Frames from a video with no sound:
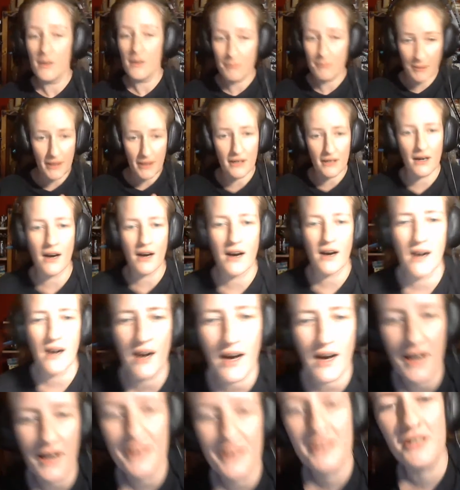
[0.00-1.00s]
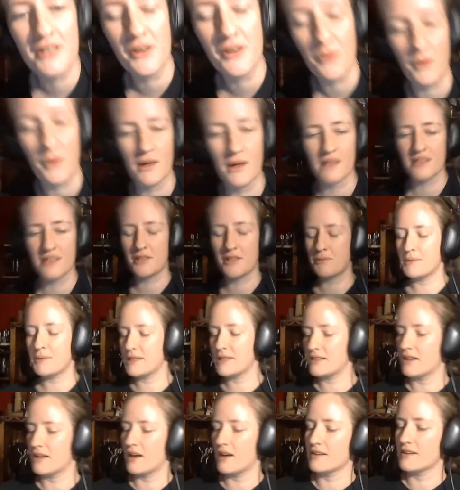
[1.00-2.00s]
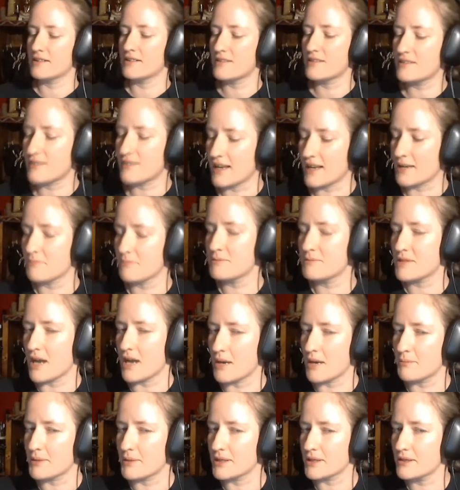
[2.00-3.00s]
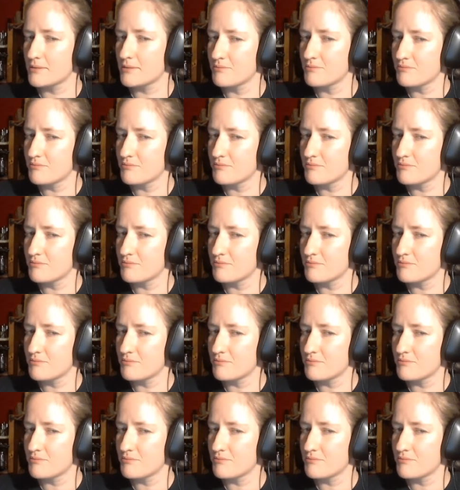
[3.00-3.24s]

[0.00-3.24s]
But I do want to speak on the same topic,